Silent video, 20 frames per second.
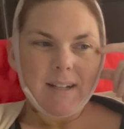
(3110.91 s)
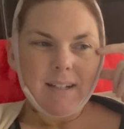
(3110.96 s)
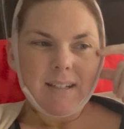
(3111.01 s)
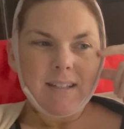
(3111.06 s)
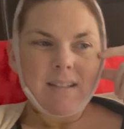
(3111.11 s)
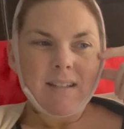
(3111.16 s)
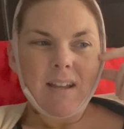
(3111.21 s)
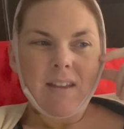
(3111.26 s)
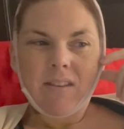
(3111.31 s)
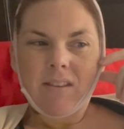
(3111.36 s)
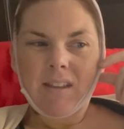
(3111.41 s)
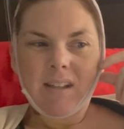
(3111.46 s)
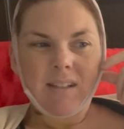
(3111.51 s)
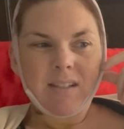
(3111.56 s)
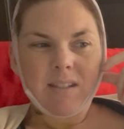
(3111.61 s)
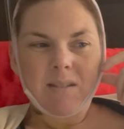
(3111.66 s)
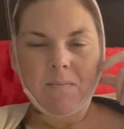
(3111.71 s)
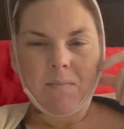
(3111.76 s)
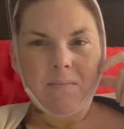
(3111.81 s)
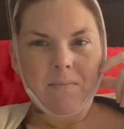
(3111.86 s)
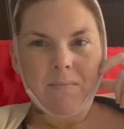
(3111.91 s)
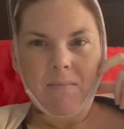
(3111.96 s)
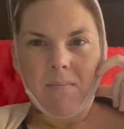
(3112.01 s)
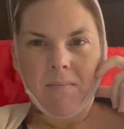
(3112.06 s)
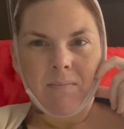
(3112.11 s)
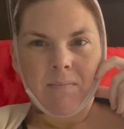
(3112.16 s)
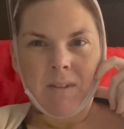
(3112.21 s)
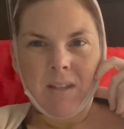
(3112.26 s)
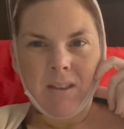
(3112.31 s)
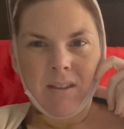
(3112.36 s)
Nothing to
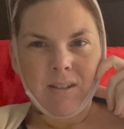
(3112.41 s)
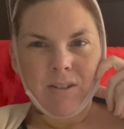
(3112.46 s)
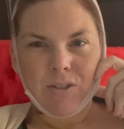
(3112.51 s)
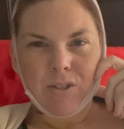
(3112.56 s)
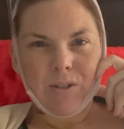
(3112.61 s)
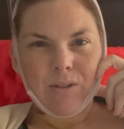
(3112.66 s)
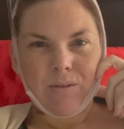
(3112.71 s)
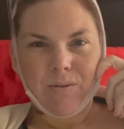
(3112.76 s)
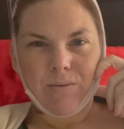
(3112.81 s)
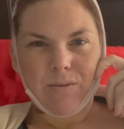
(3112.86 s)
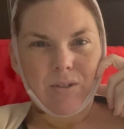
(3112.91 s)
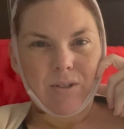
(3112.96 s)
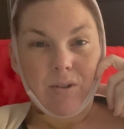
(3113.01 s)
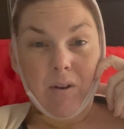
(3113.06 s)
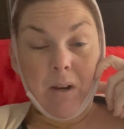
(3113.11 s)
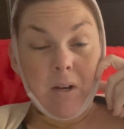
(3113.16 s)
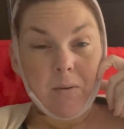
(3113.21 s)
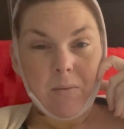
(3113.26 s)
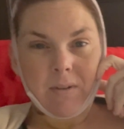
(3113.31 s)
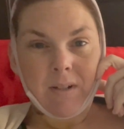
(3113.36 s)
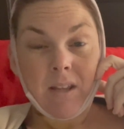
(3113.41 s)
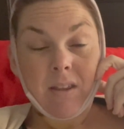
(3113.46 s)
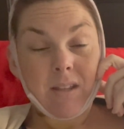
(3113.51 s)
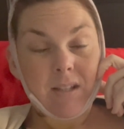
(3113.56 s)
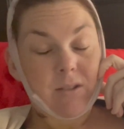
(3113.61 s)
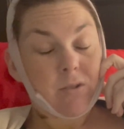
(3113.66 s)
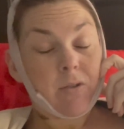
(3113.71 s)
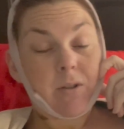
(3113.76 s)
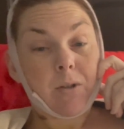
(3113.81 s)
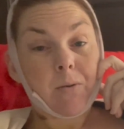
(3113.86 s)
nothing too strenuous, nothing
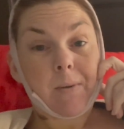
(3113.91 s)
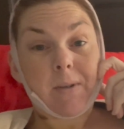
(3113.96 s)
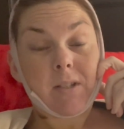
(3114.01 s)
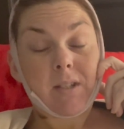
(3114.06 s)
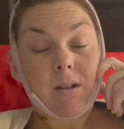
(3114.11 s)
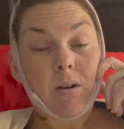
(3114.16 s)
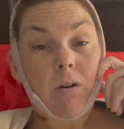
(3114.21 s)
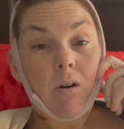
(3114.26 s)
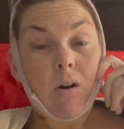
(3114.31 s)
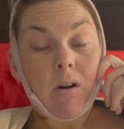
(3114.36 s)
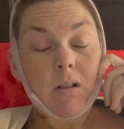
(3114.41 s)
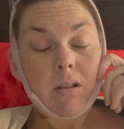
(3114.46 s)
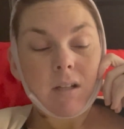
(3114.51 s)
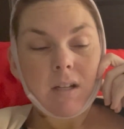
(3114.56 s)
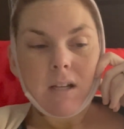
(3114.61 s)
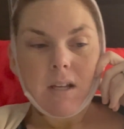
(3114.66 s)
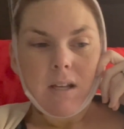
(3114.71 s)
strenuous at all.